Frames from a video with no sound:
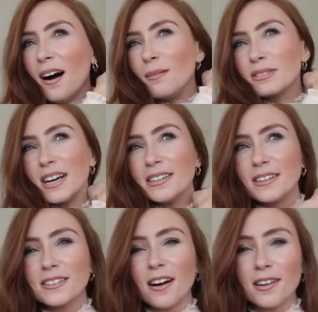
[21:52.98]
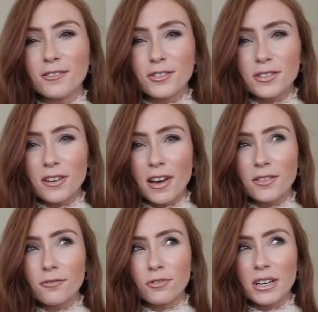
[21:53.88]
I'm starting to kind of just
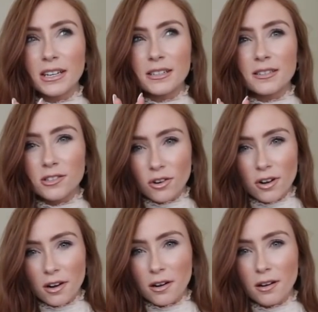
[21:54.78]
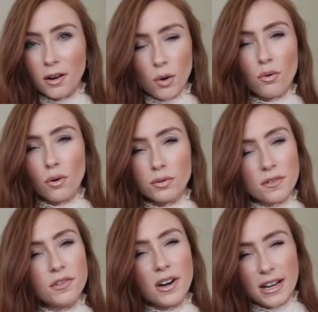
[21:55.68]
like really subtle logos
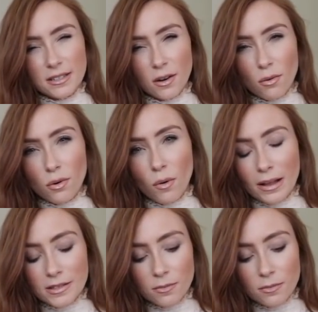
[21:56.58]
if there is a logo on